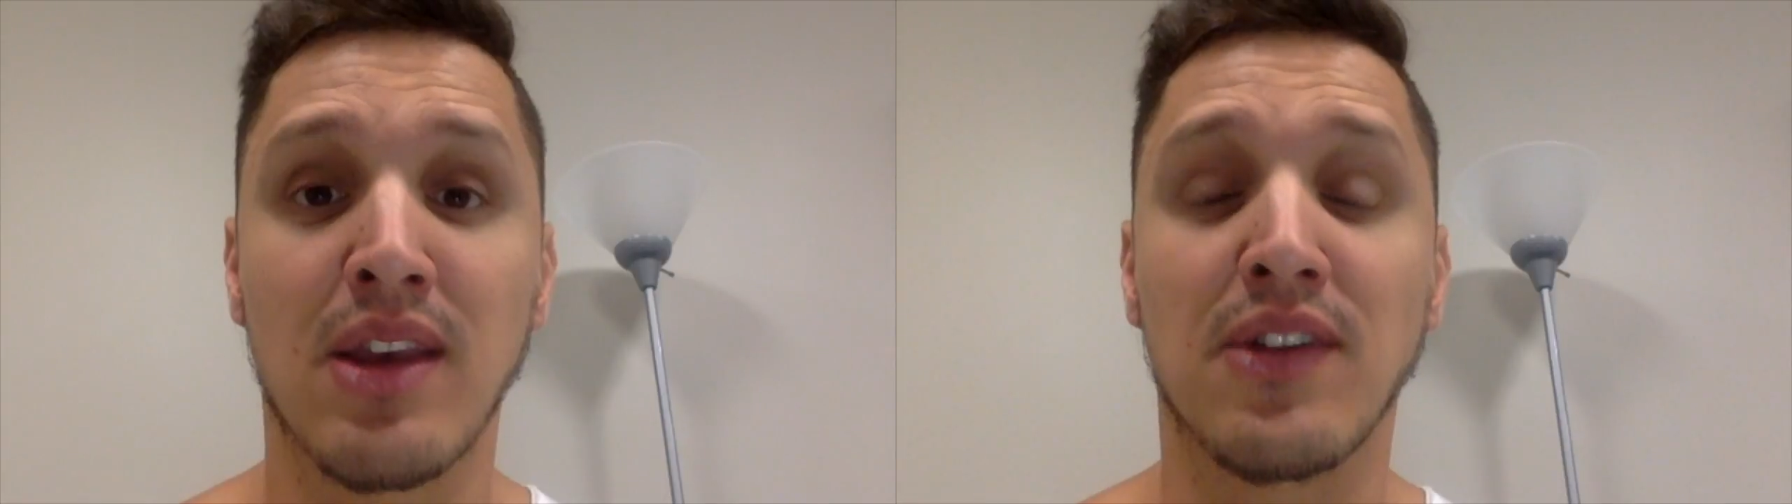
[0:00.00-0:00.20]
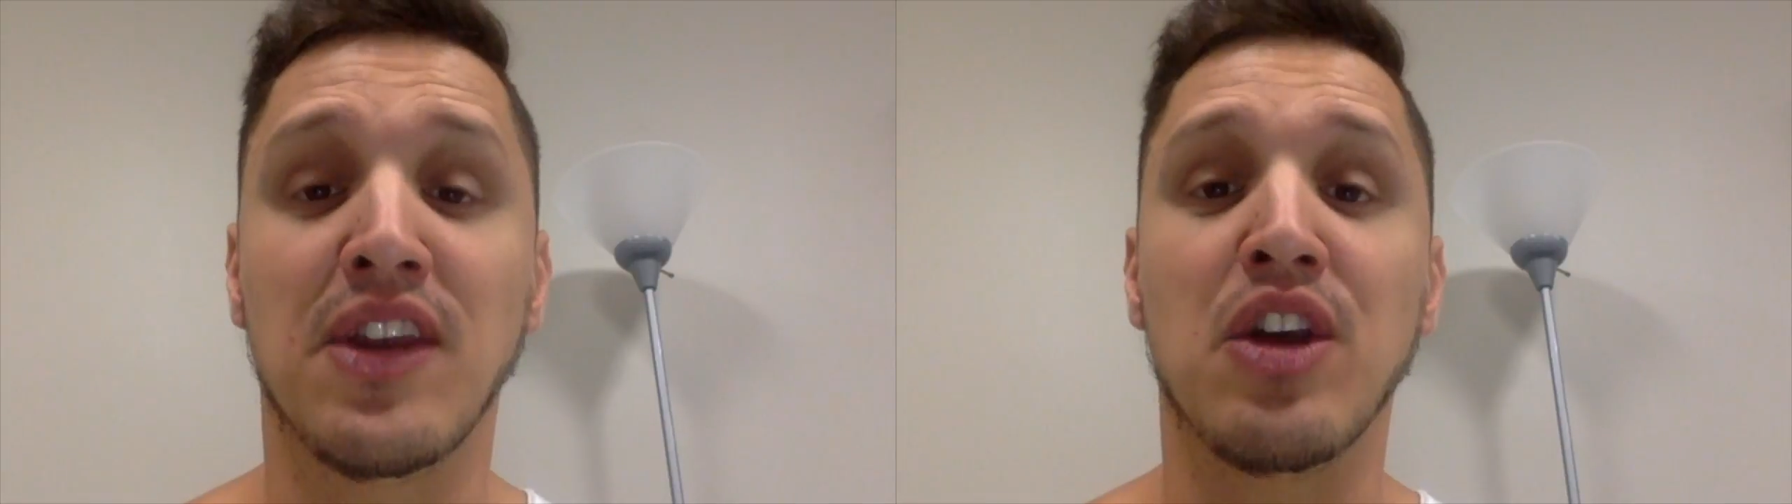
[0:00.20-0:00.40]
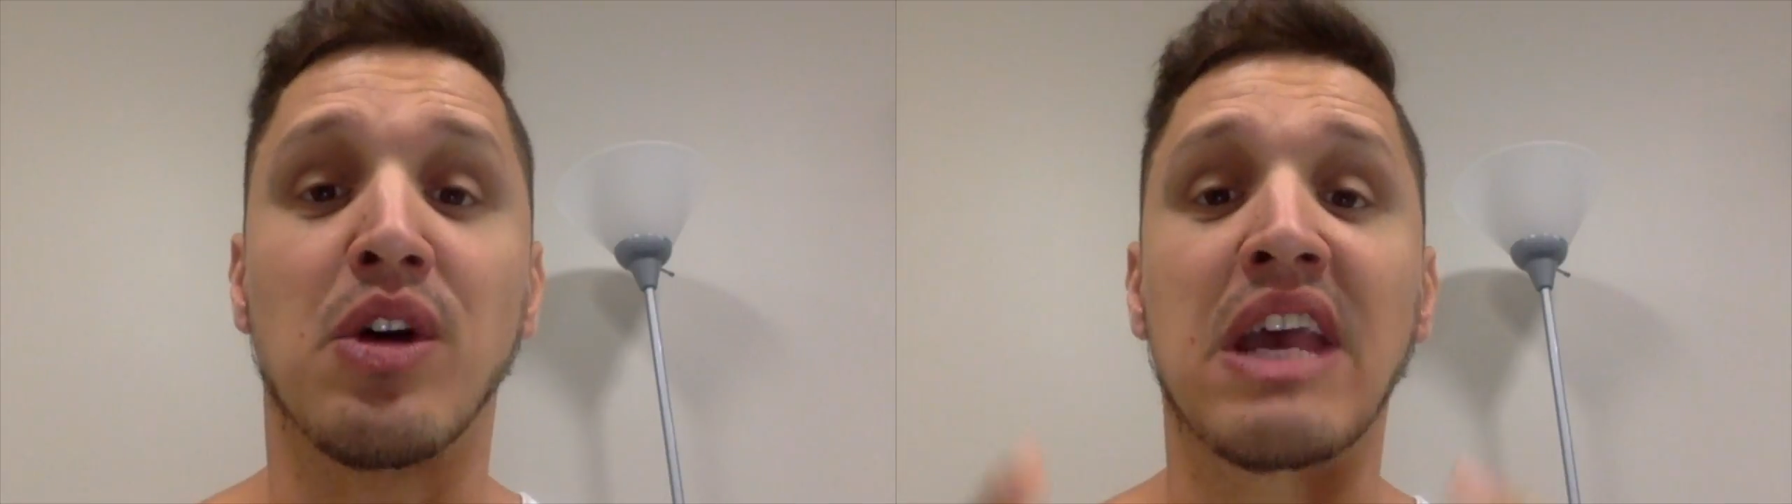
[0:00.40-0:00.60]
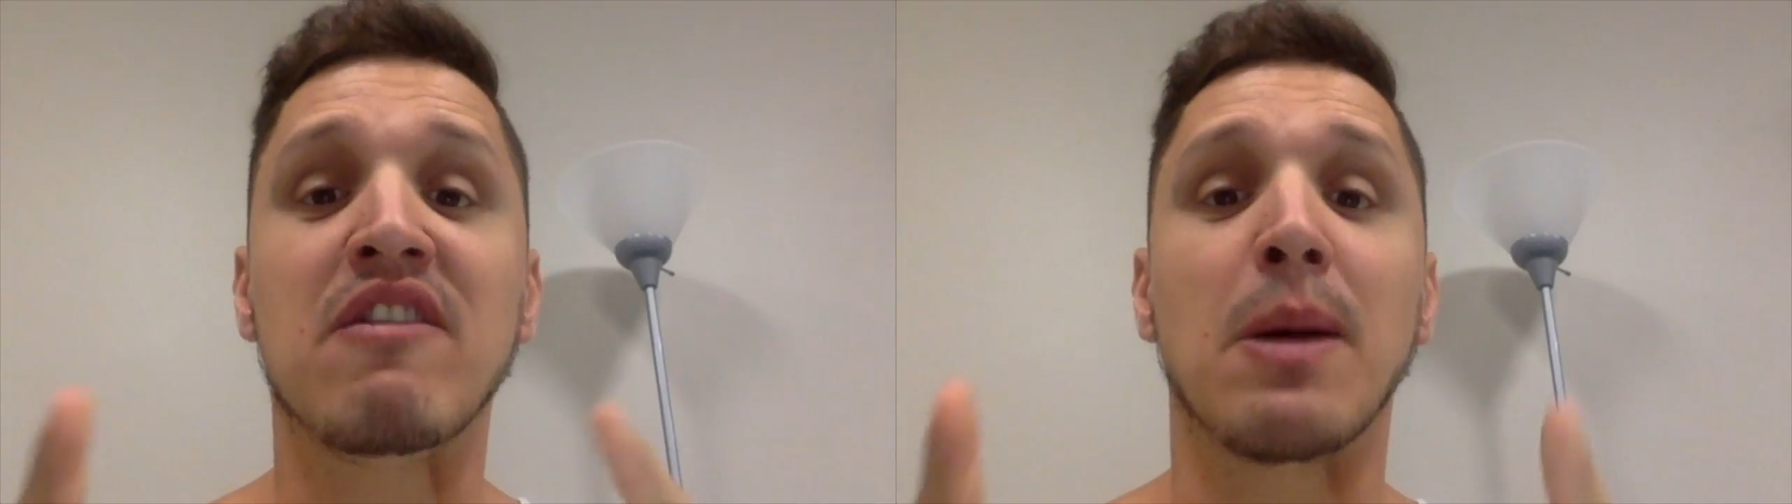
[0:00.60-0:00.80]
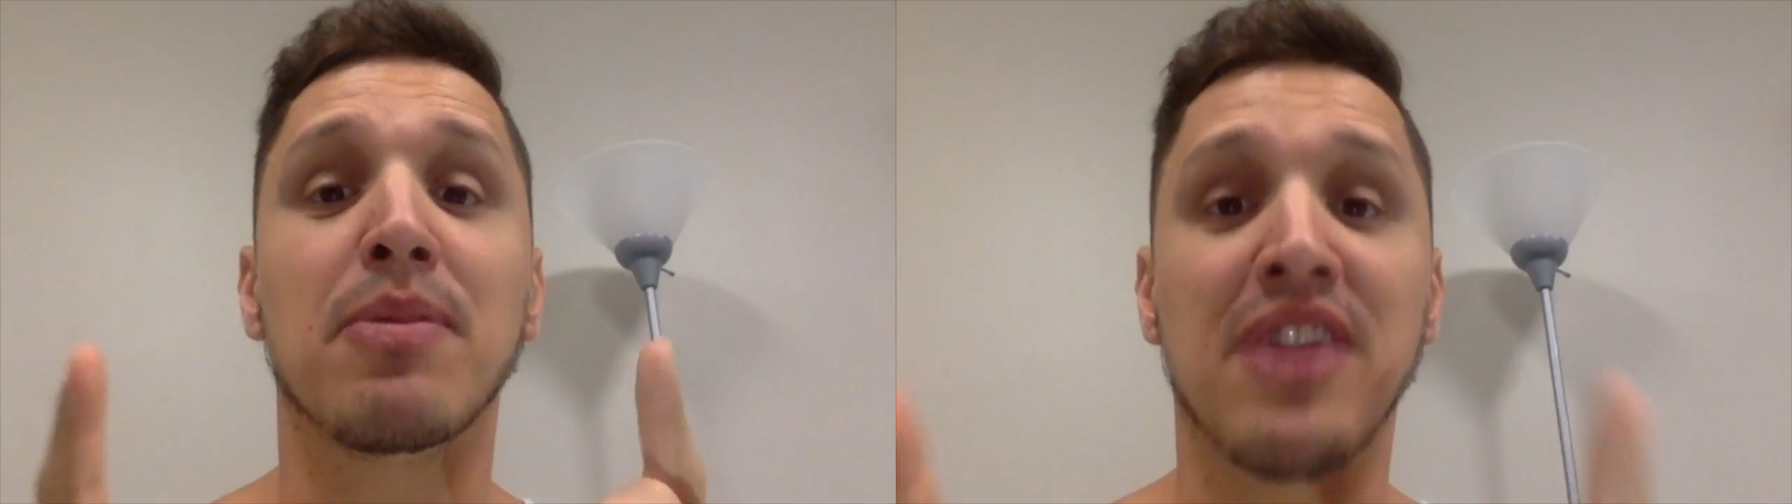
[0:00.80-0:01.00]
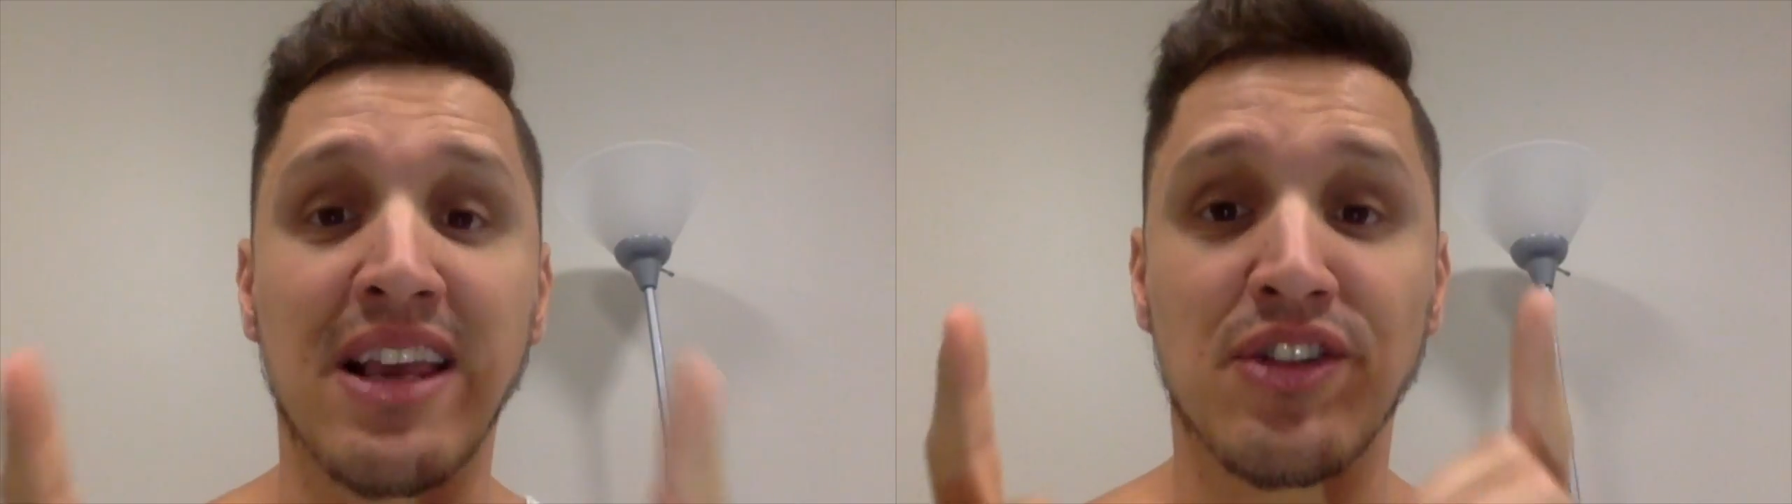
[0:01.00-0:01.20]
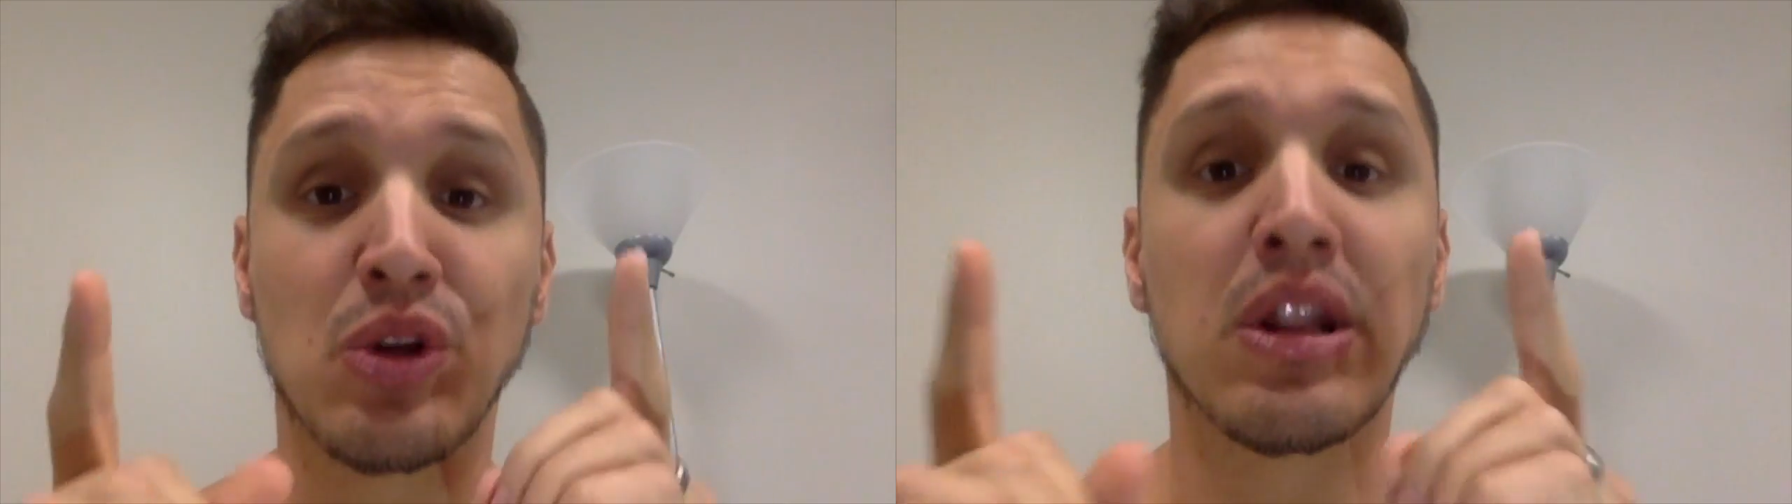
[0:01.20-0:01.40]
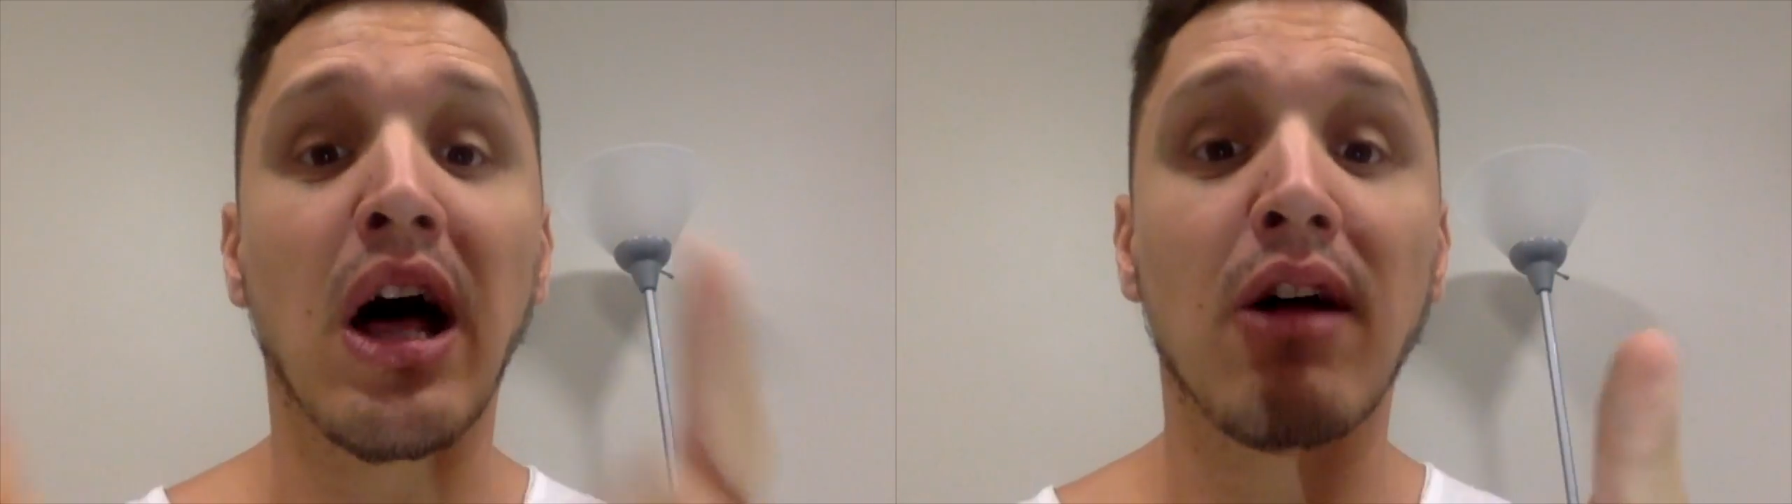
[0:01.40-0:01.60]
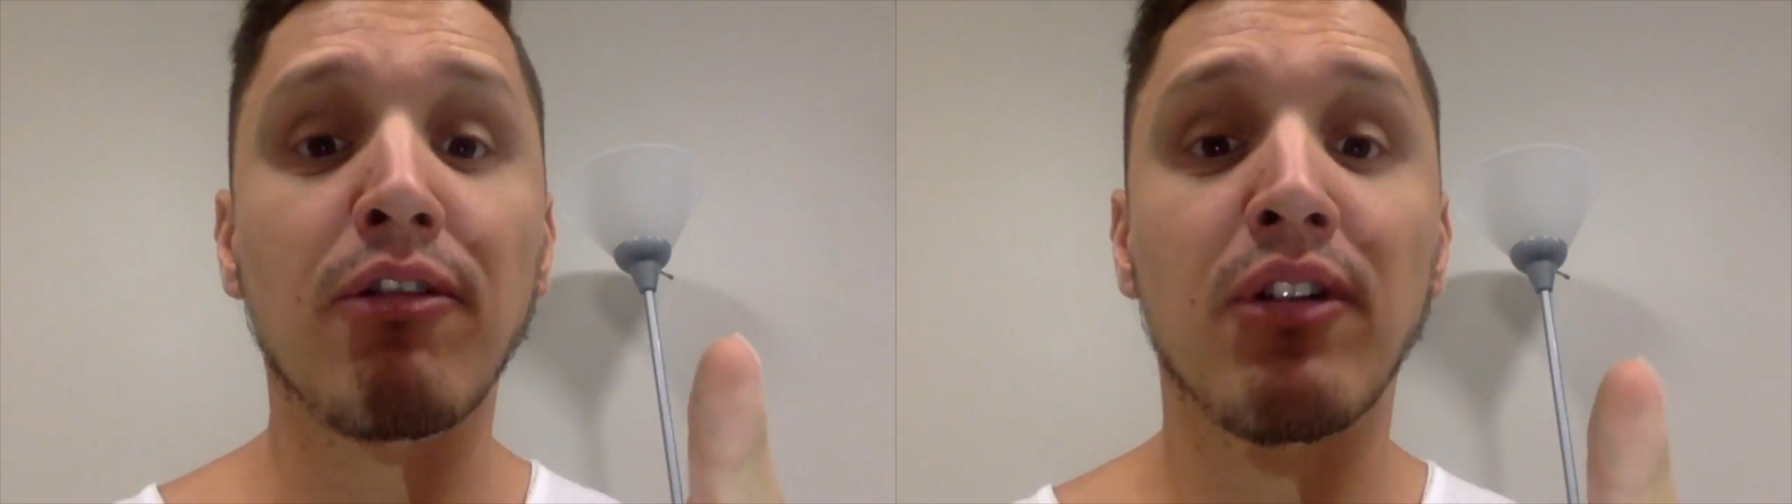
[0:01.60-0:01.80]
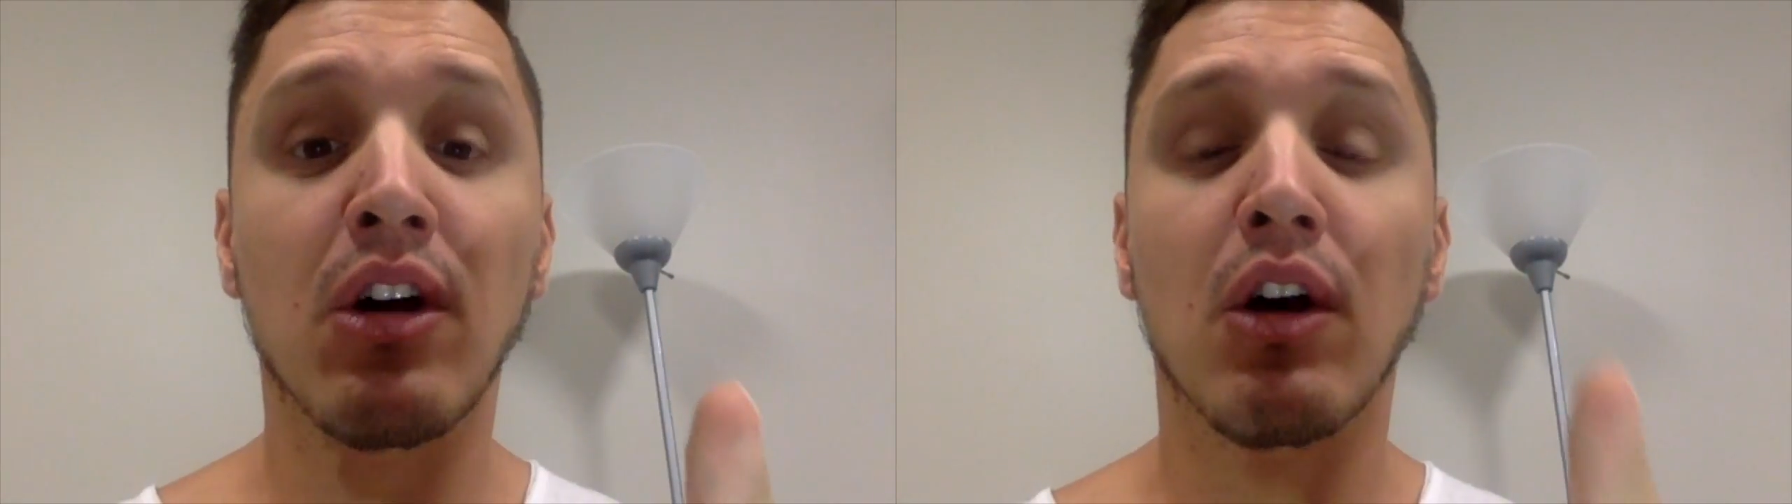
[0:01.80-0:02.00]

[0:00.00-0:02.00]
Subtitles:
You see, you're giving up things you love